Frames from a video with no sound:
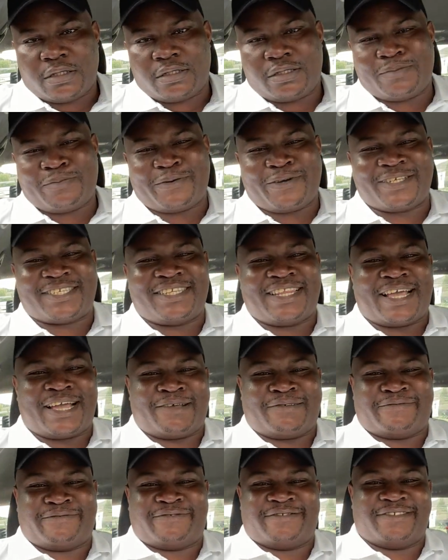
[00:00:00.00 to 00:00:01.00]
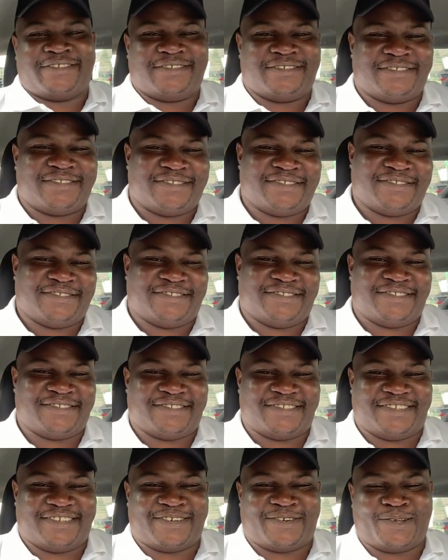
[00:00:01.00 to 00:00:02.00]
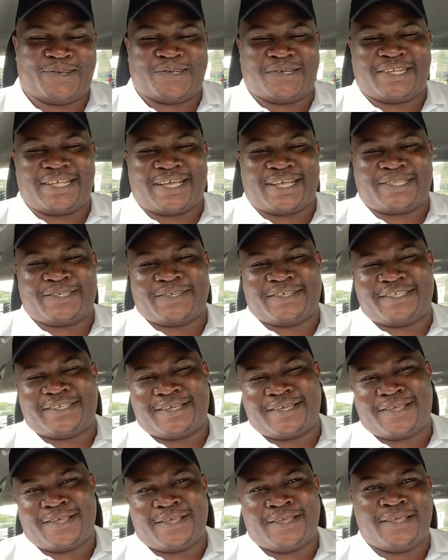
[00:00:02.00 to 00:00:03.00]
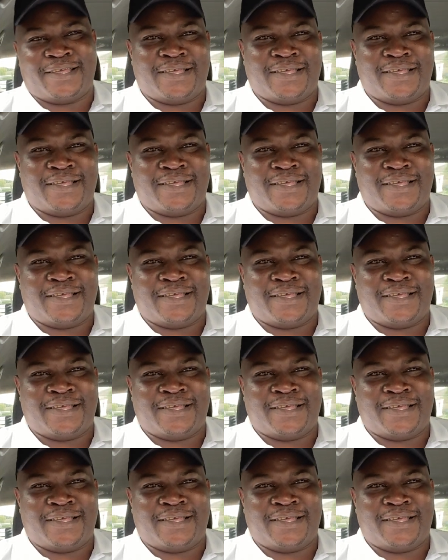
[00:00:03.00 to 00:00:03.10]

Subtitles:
The boss laughed. He can look at the actor and say,